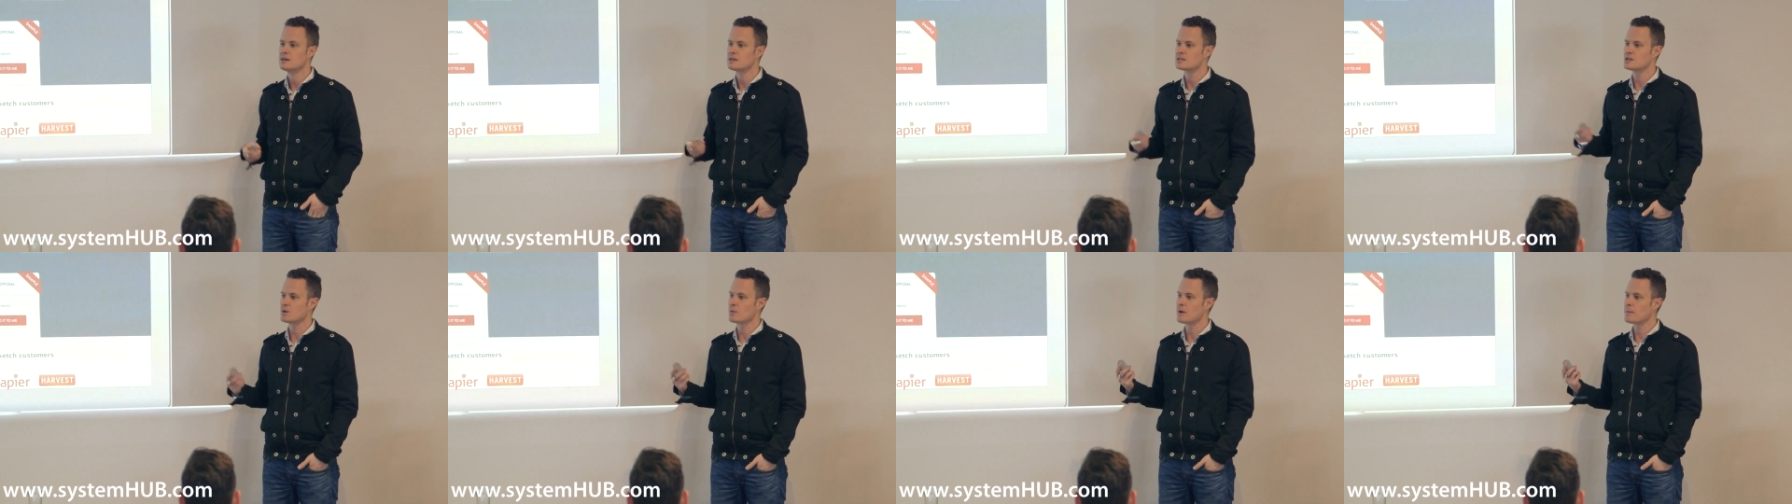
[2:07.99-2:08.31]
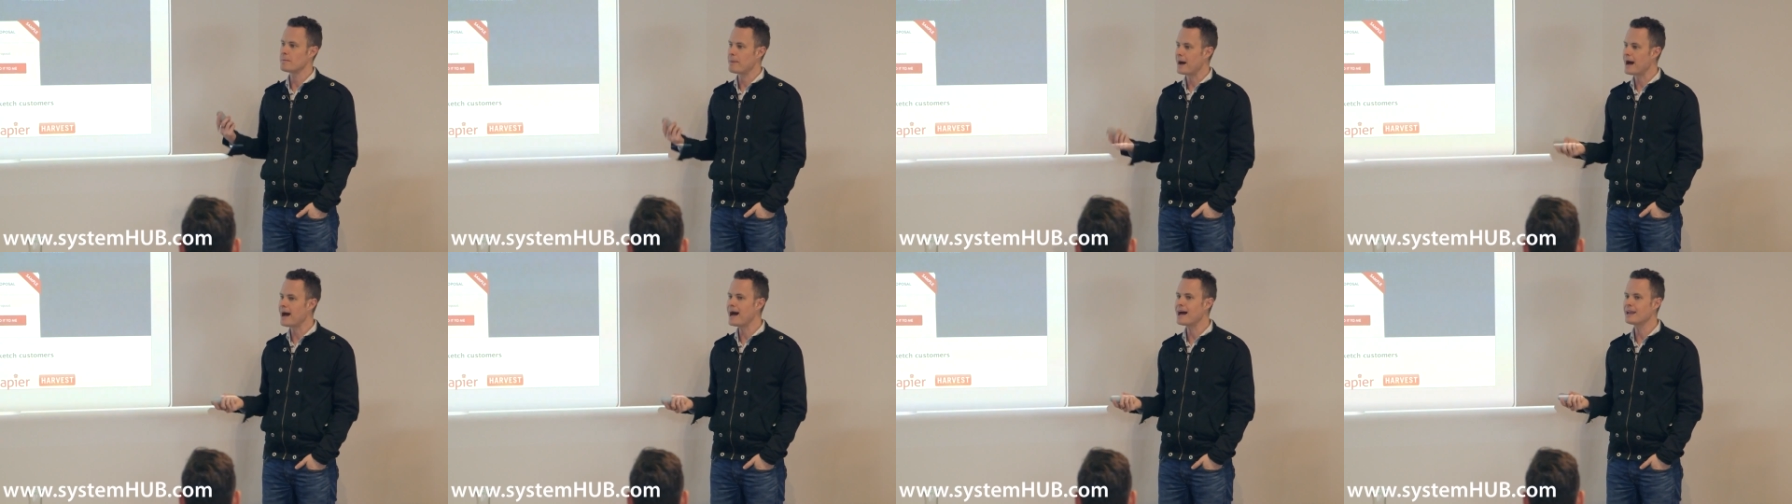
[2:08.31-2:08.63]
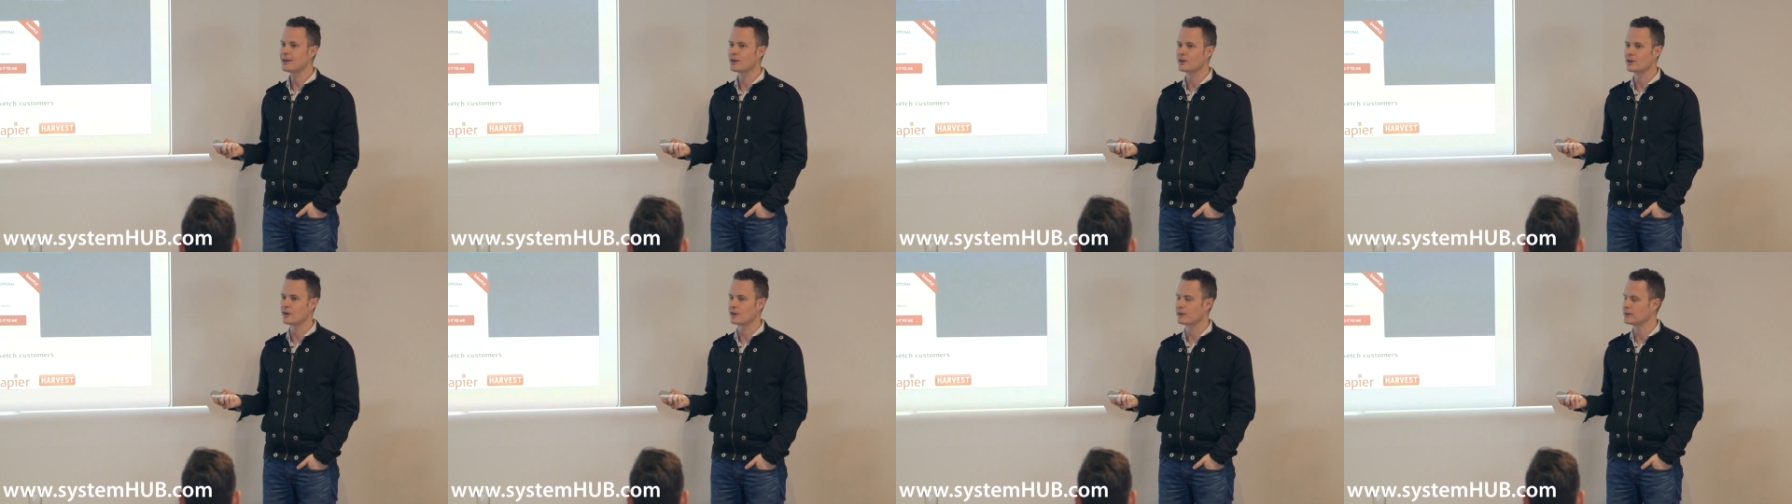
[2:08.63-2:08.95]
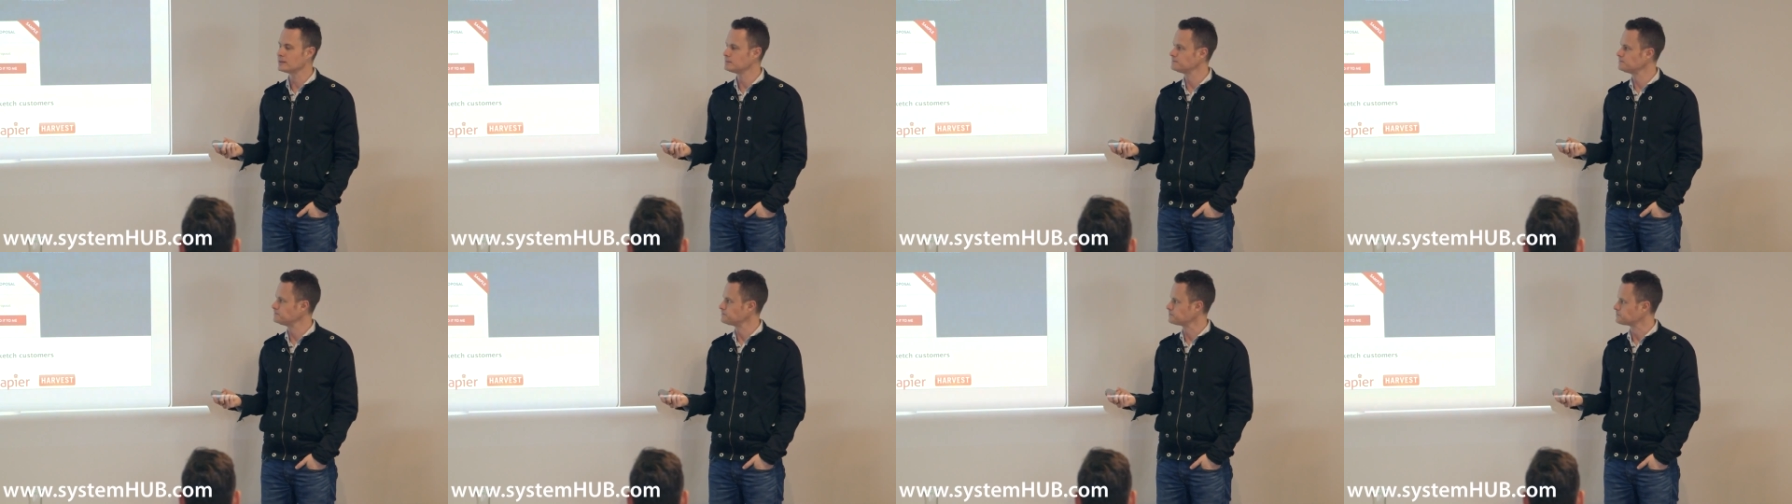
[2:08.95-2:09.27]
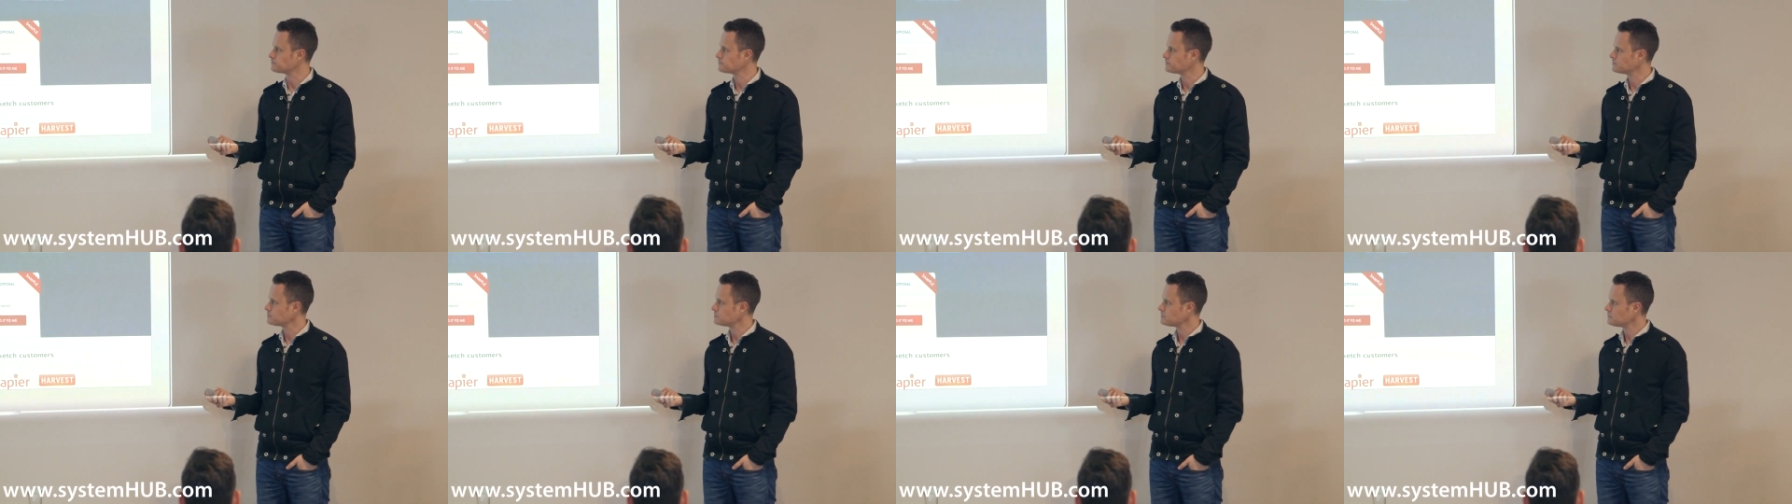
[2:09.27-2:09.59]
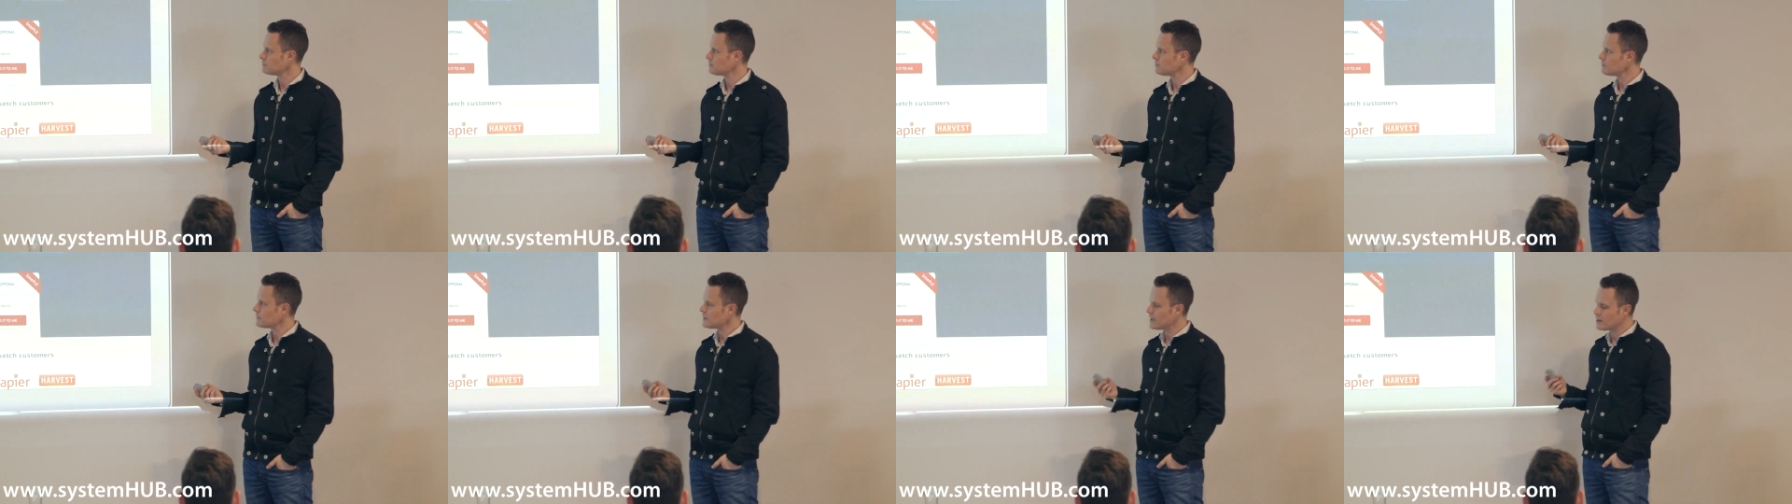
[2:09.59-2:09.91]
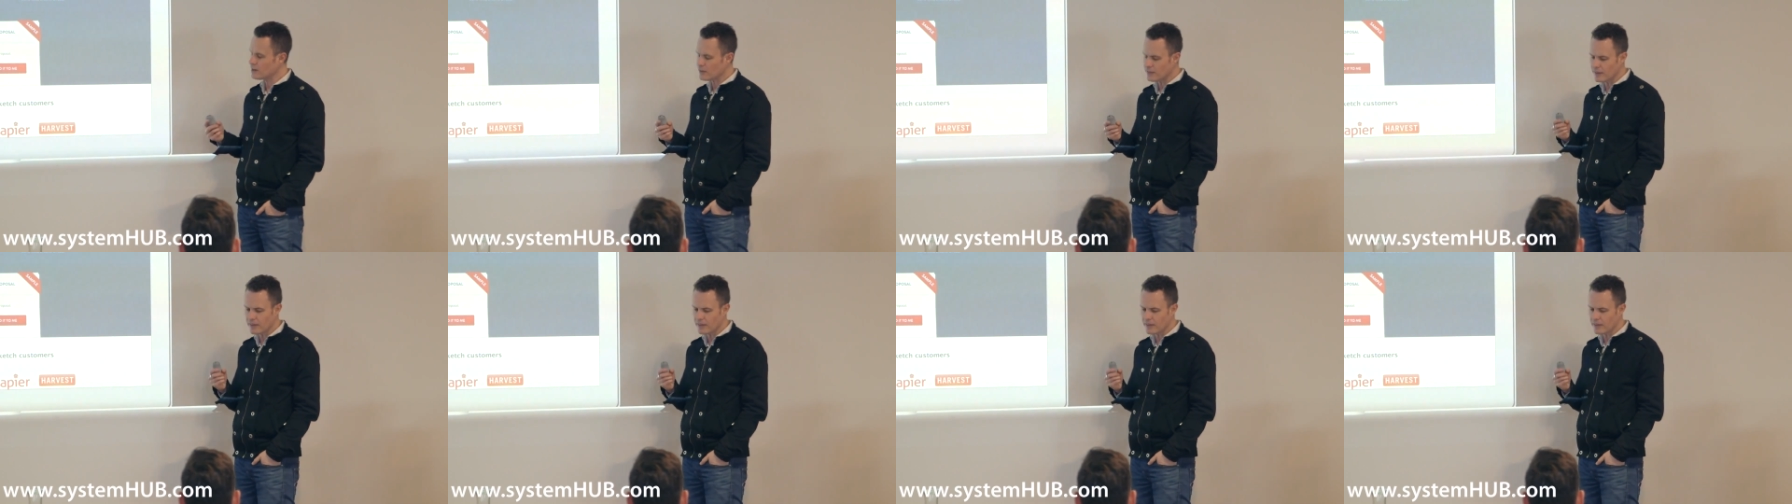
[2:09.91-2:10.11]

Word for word: So we partnered on it, and